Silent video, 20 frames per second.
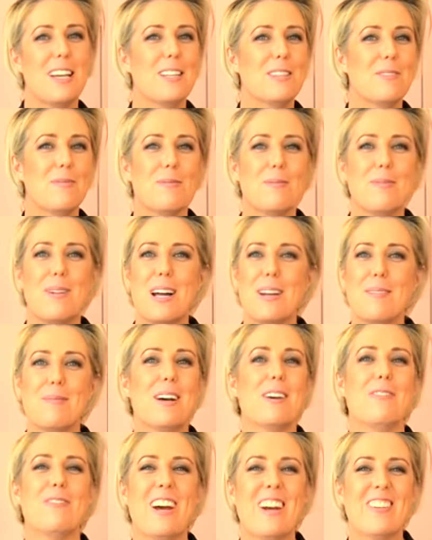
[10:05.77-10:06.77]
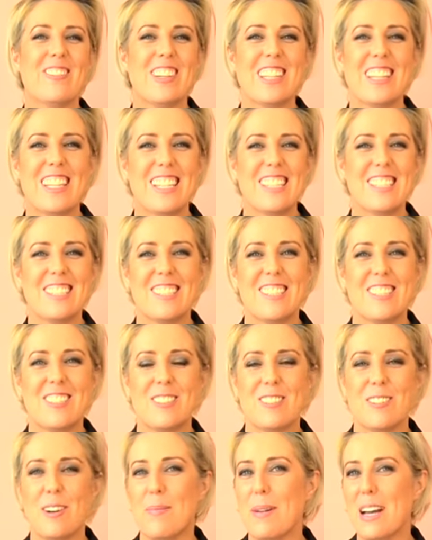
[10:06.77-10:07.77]
It's one of my favorite things to
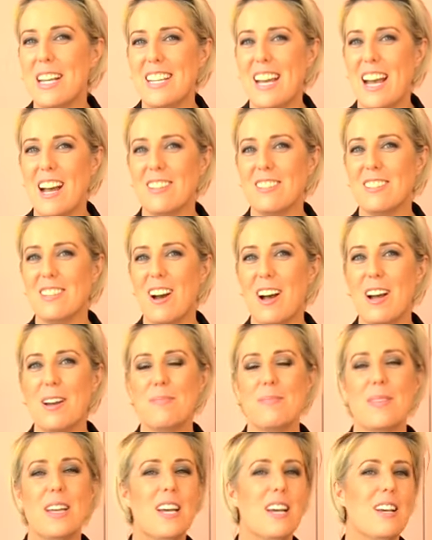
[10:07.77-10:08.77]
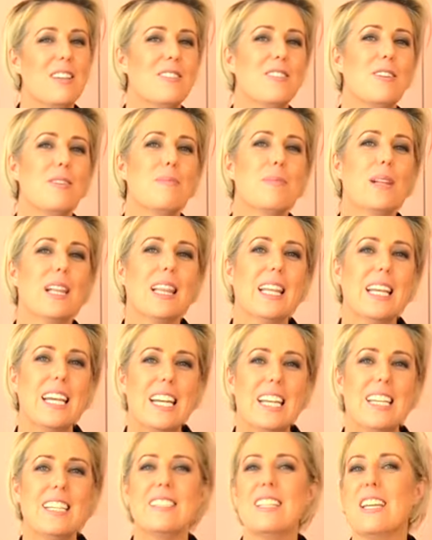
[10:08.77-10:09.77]
do on my downtime. So
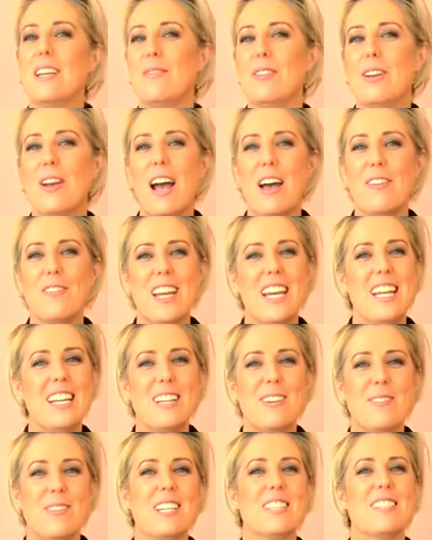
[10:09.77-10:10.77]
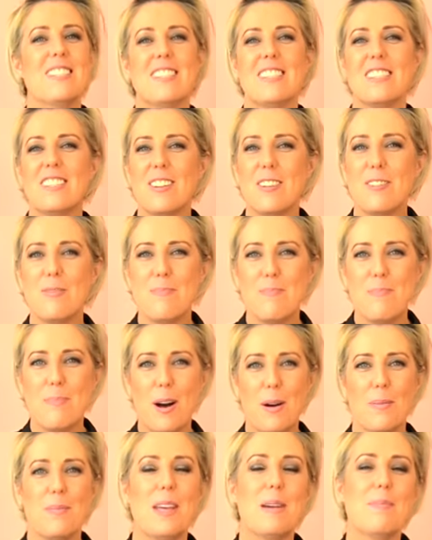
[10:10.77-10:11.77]
please, if you have any questions,
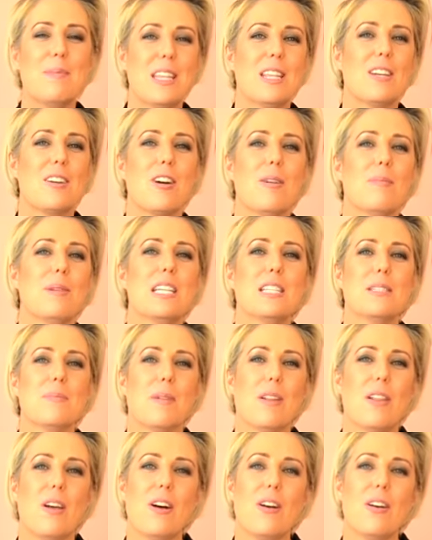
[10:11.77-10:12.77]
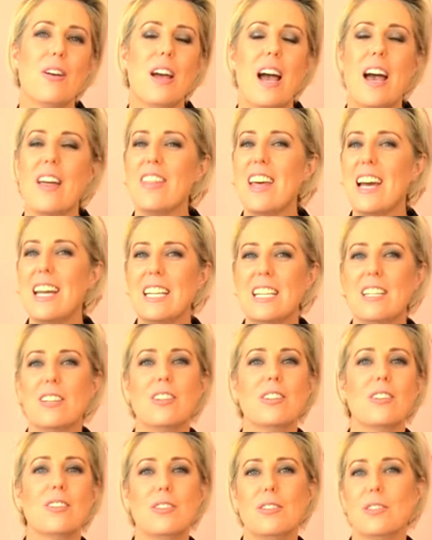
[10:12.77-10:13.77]
pop them in the comments below. And that
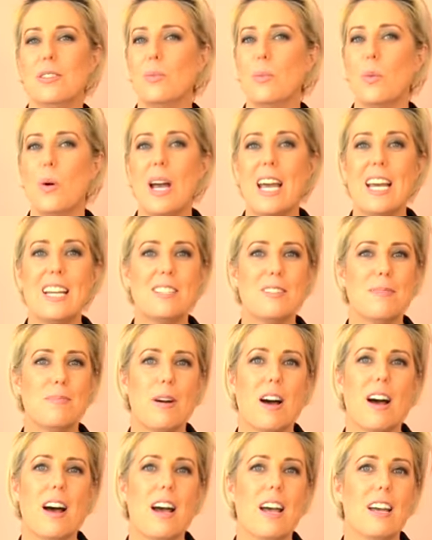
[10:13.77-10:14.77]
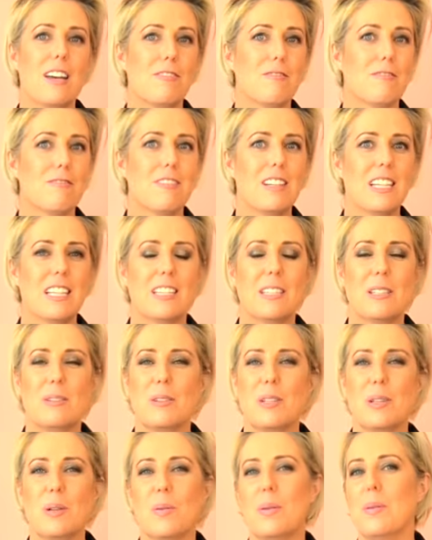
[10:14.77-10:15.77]
includes where to buy really
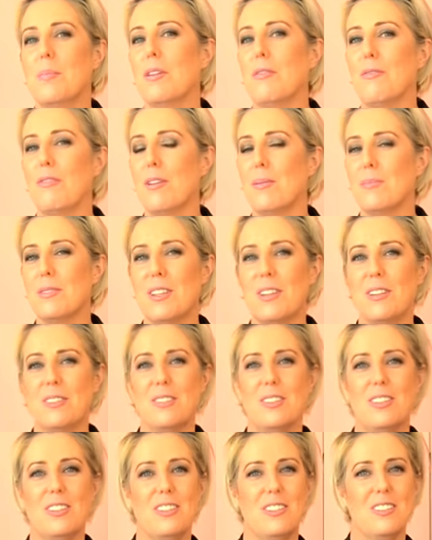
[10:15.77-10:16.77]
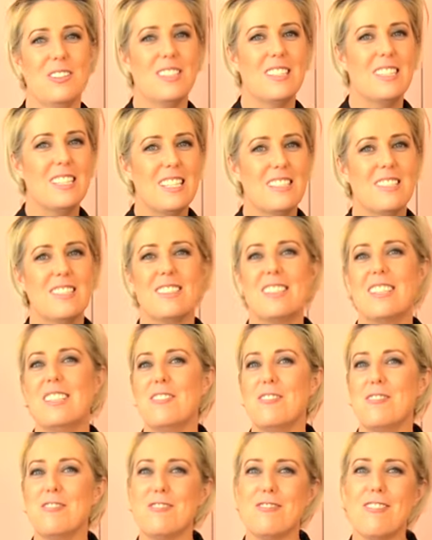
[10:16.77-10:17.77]
good equipment from. So your scissors
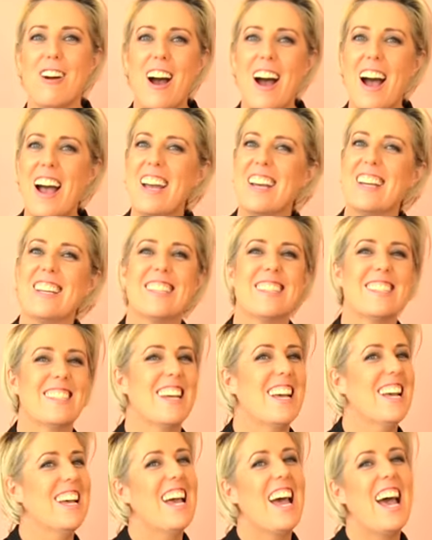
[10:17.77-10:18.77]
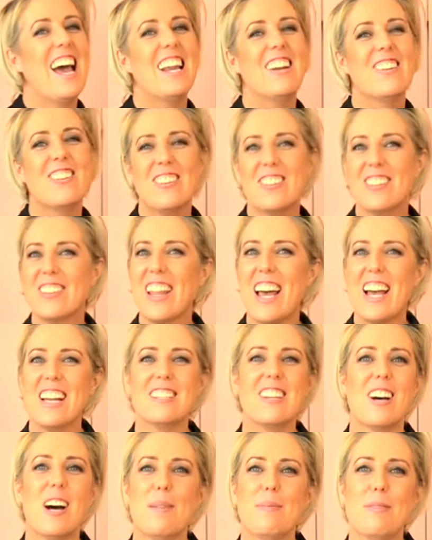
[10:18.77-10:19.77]
and your dryers and all
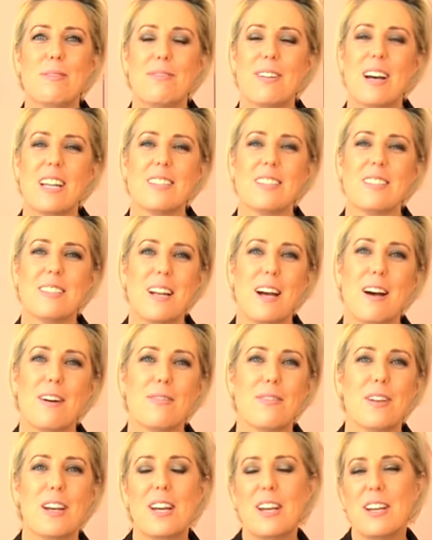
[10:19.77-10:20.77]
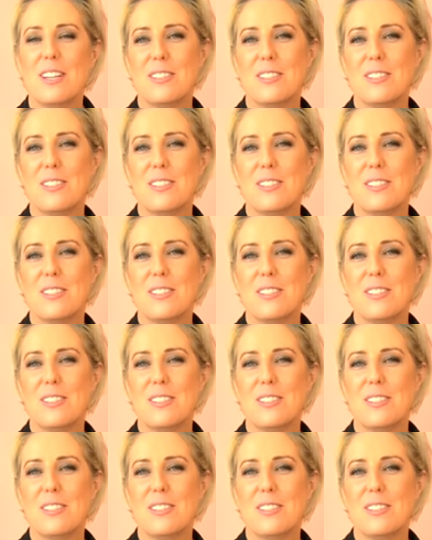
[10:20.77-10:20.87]
that type of fun stuff.